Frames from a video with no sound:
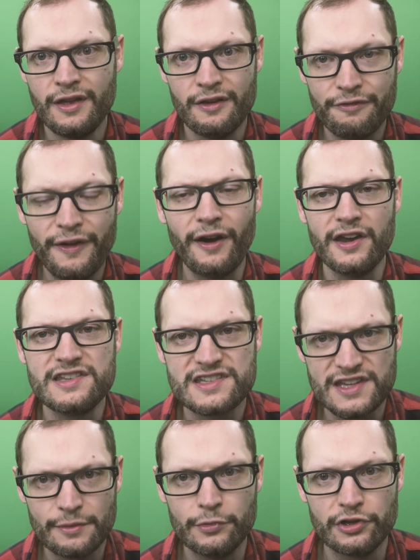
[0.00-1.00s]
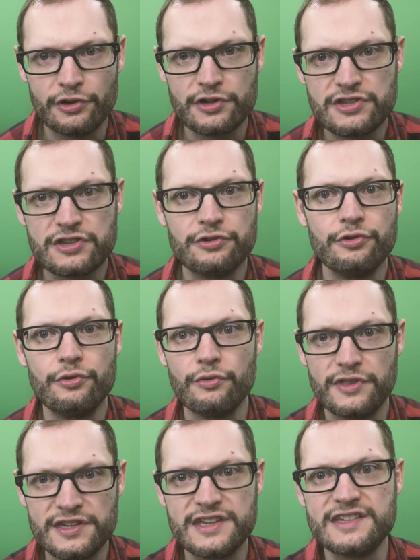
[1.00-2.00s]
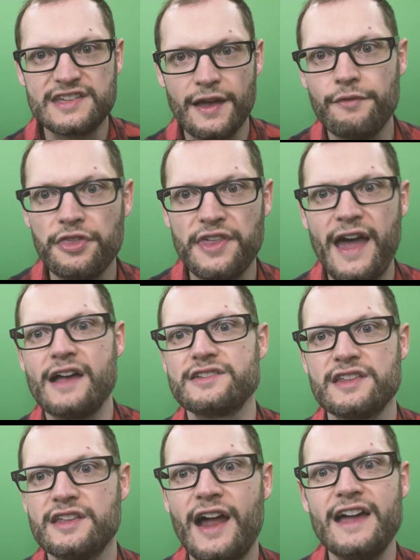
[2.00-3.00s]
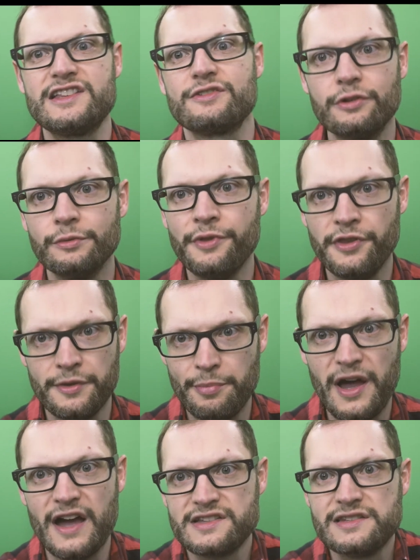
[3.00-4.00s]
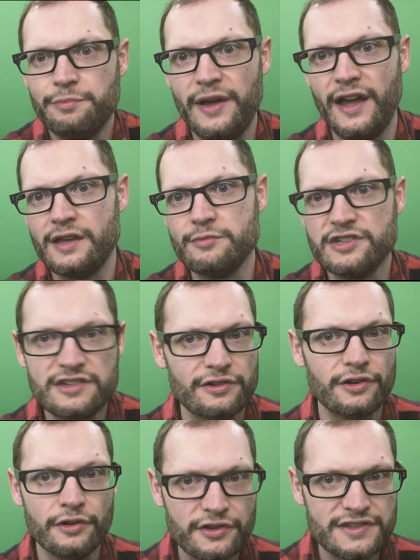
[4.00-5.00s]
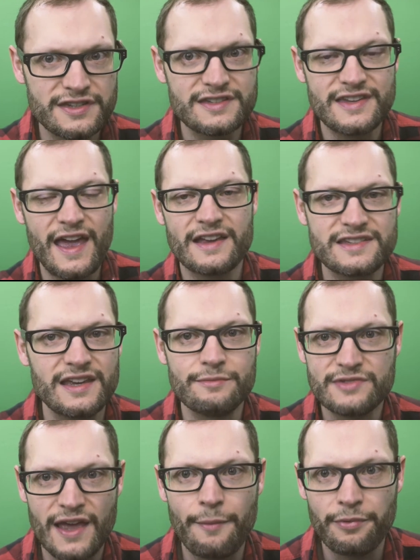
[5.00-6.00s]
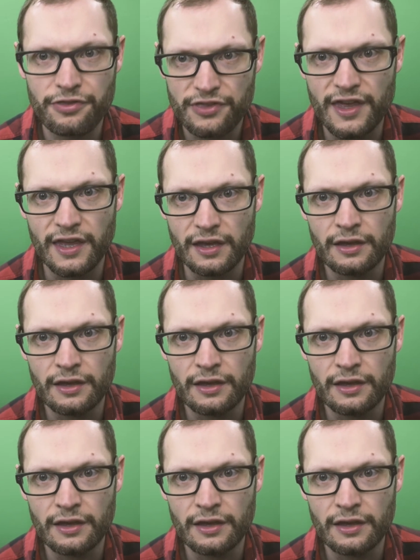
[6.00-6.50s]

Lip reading: Very similar to the D7000 that I sold with the box and the packing material. It's the exact same type of thing.